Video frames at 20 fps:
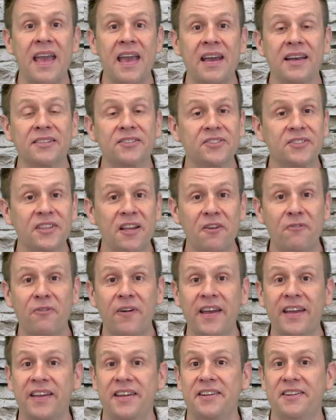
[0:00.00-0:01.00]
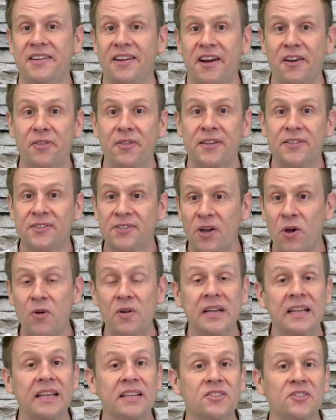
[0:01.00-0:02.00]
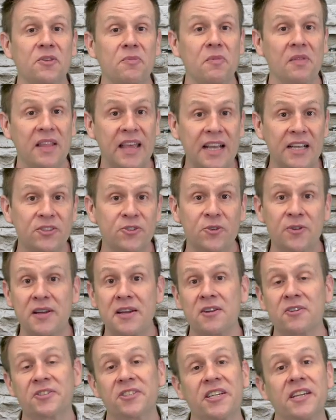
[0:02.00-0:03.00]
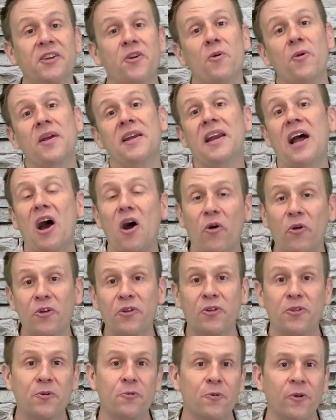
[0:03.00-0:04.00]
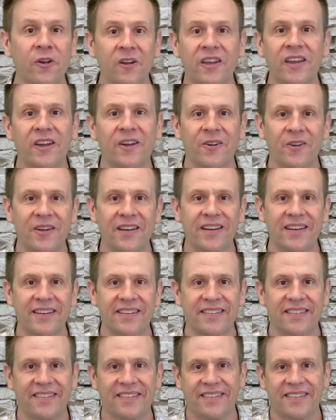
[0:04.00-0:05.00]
and see if I can cut this out and get some laser energy going out to the work area.